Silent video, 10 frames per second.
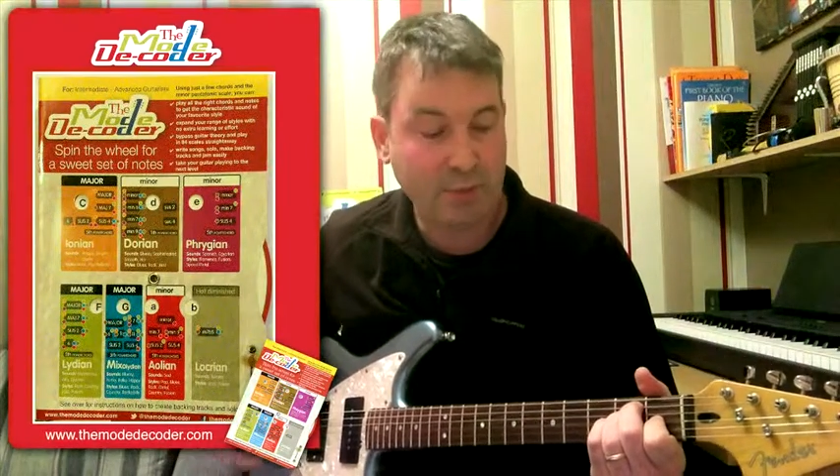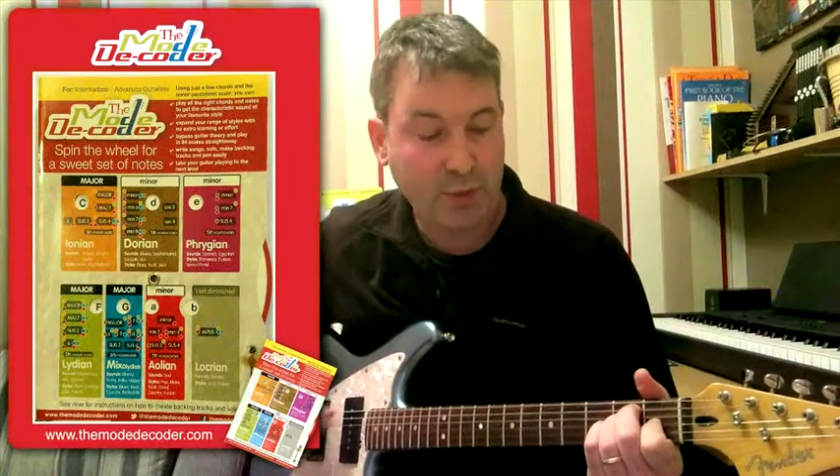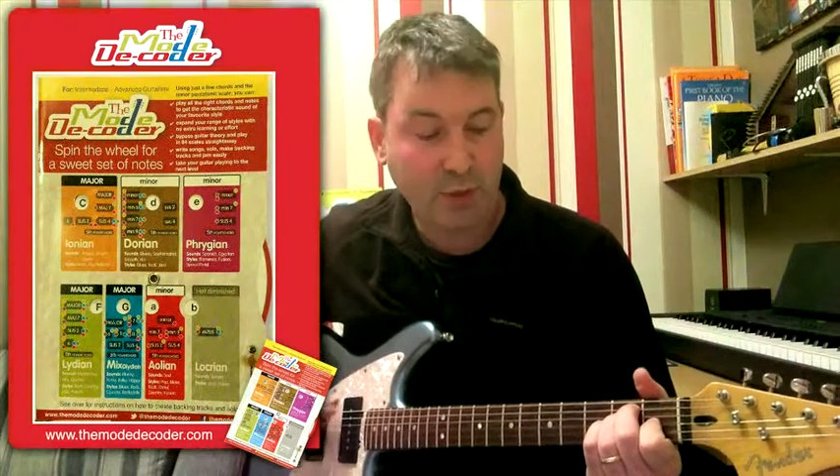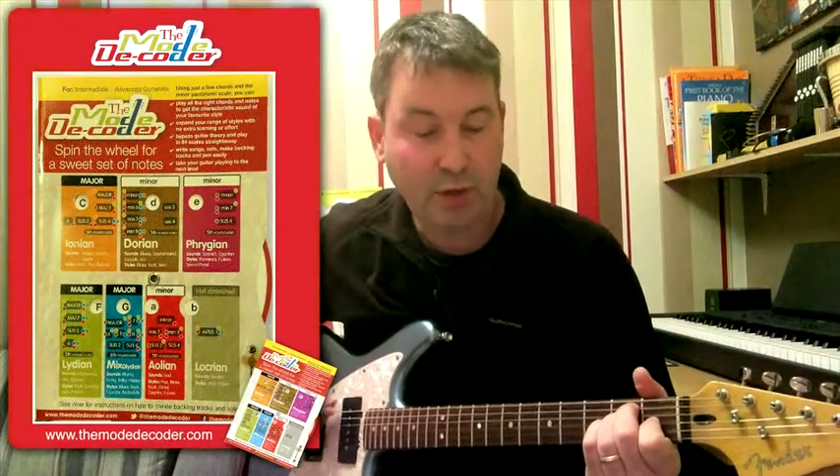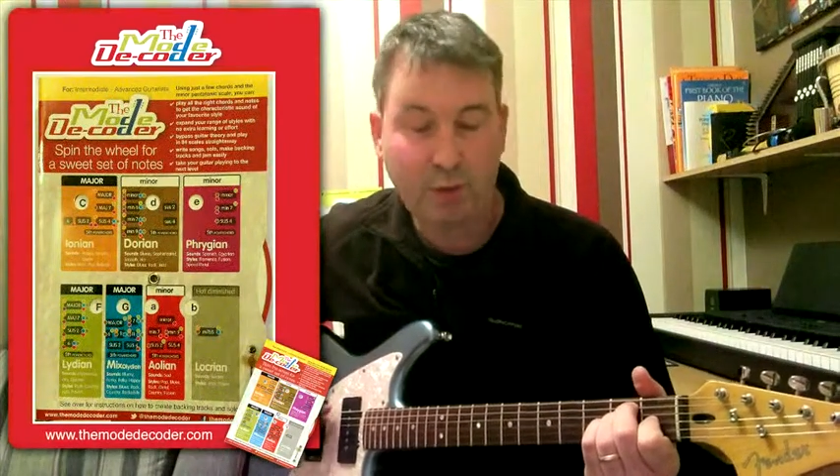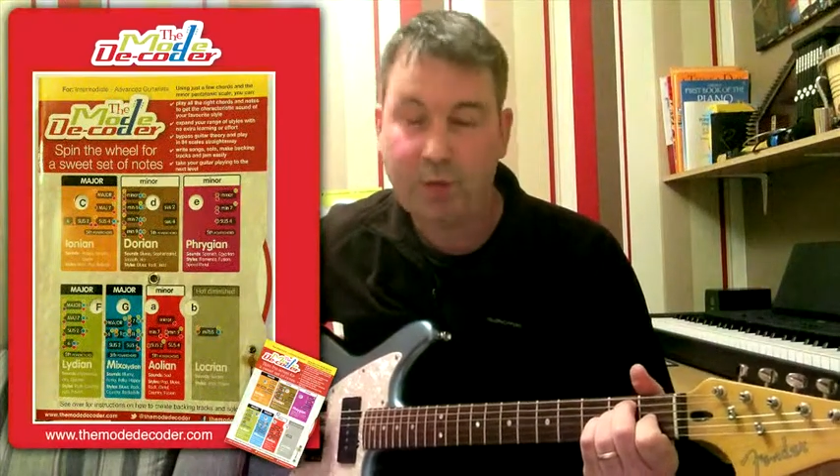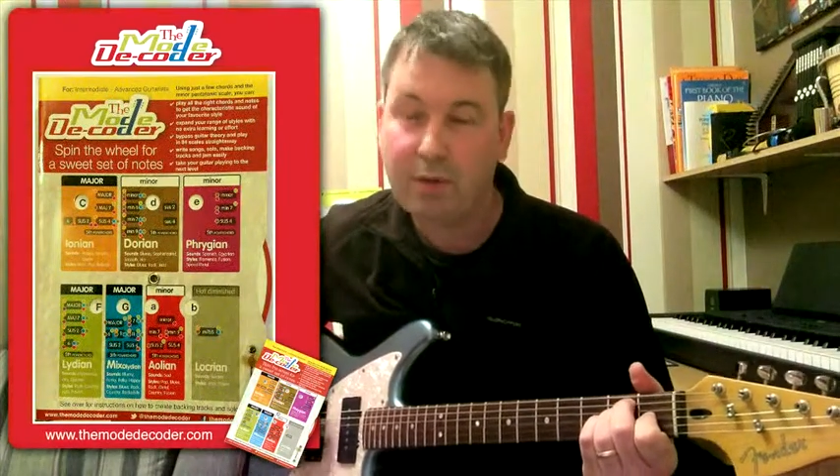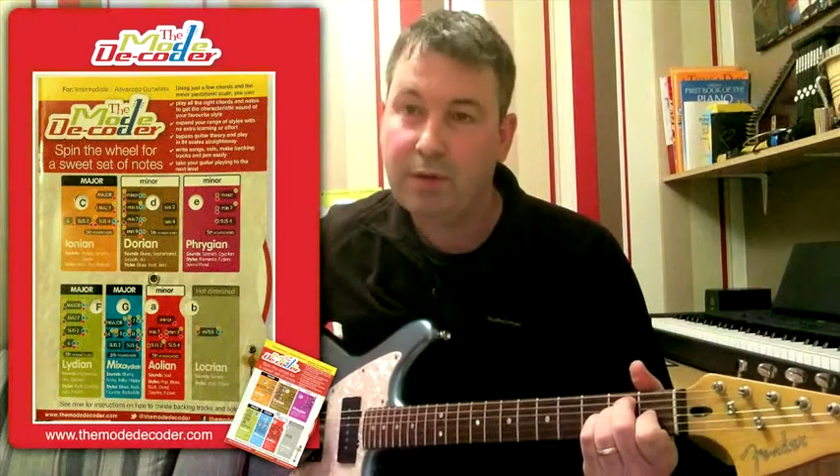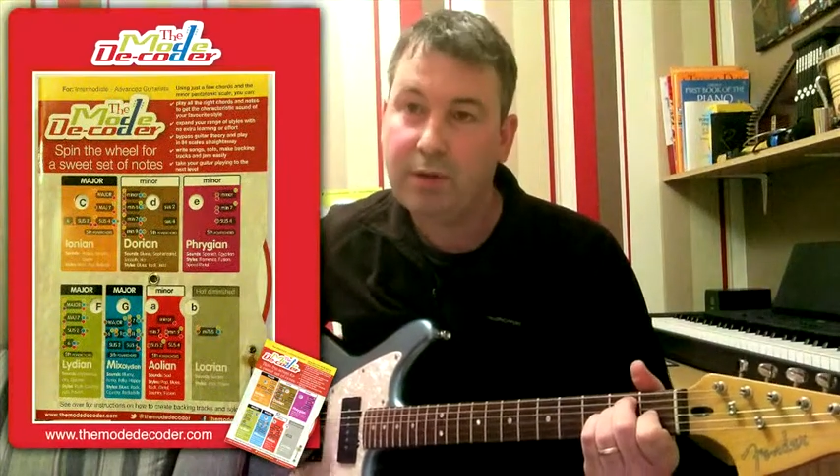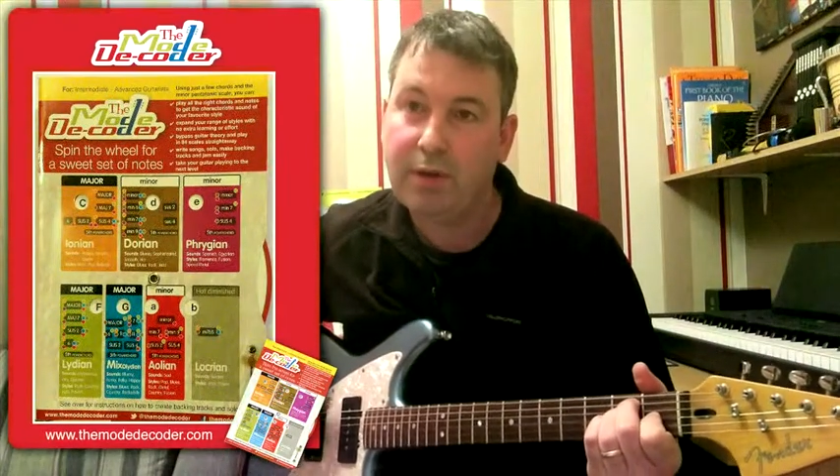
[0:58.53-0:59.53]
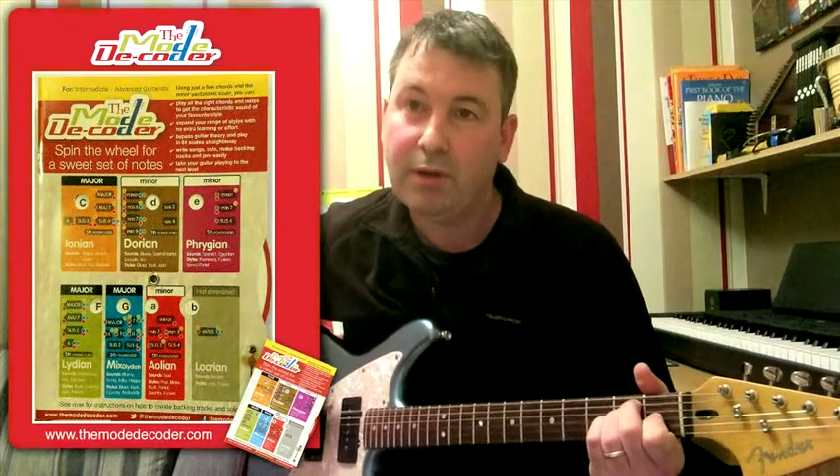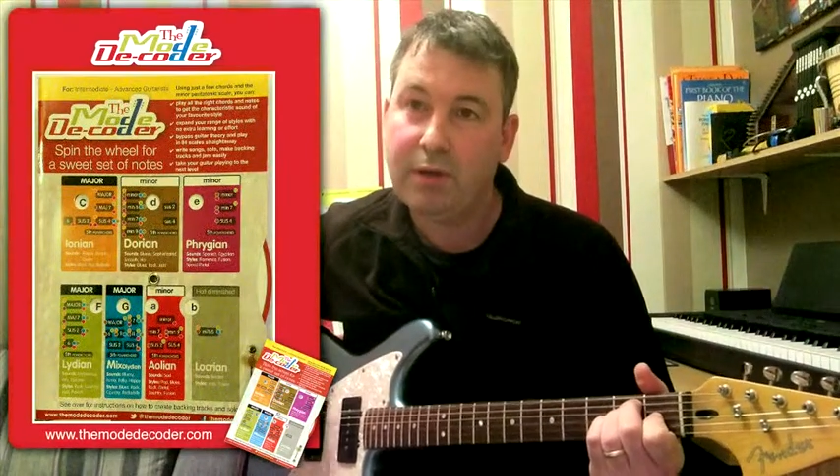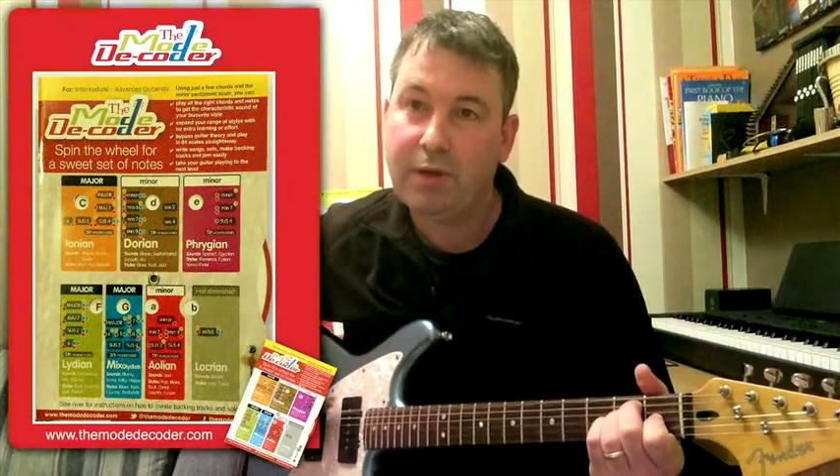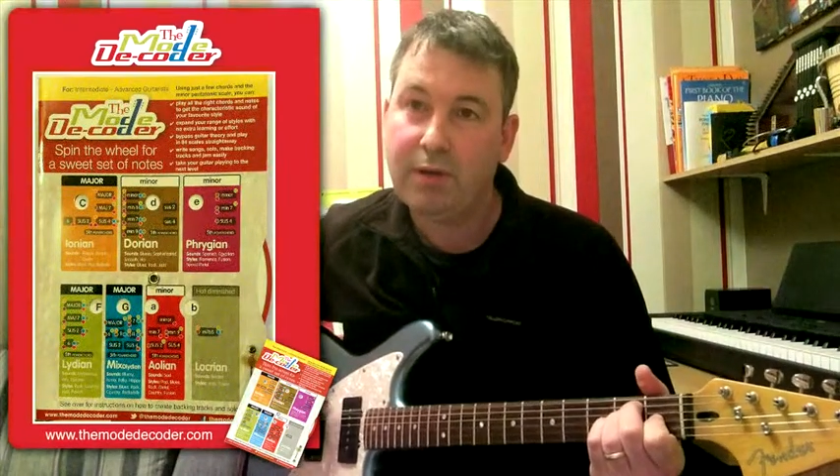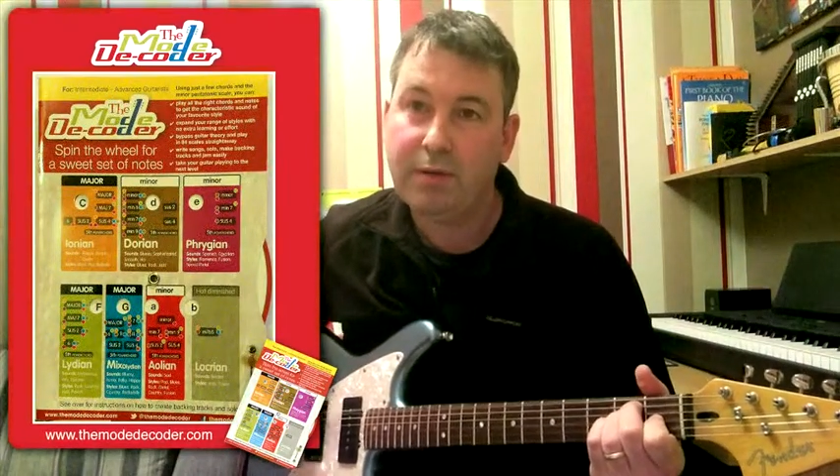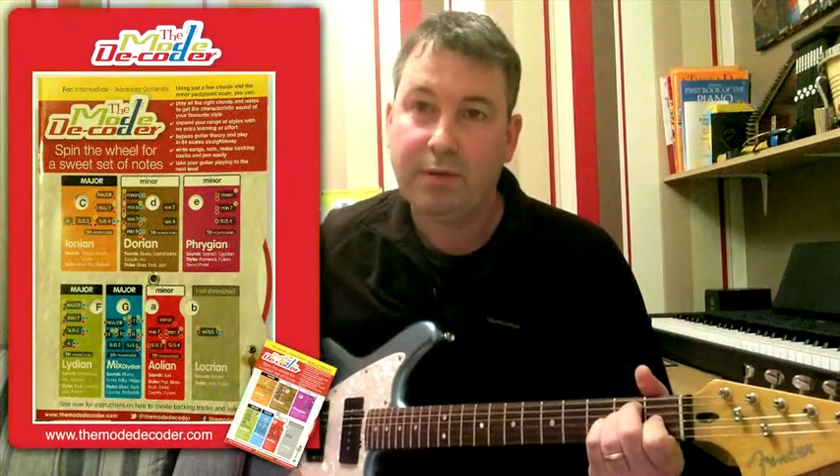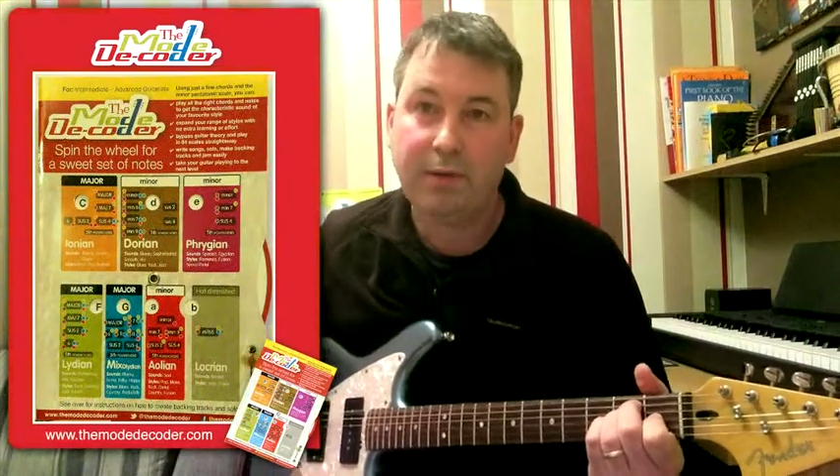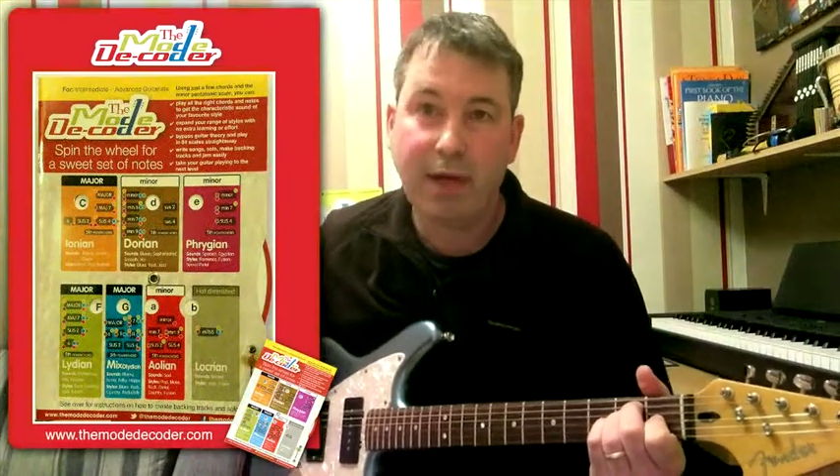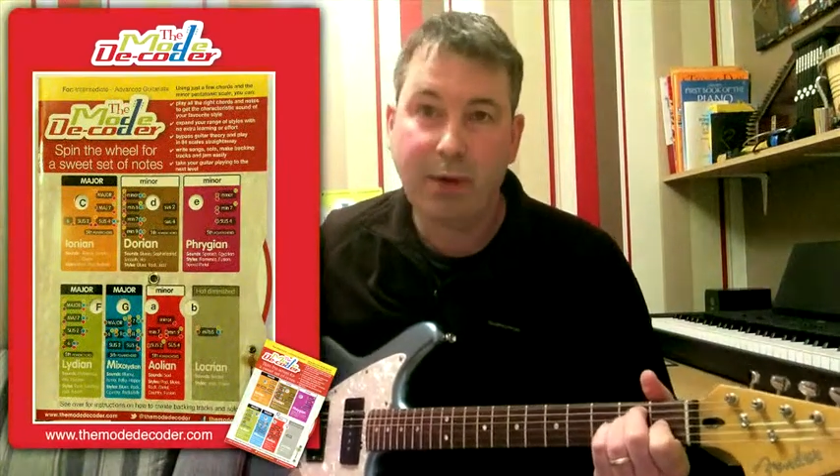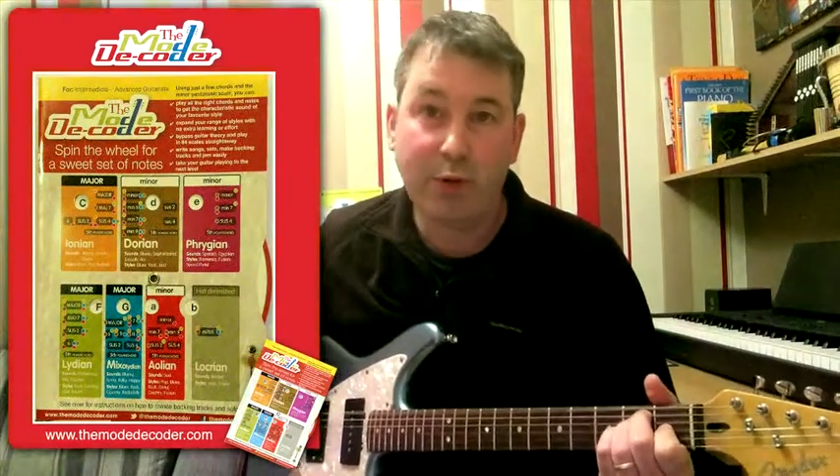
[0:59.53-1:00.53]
So our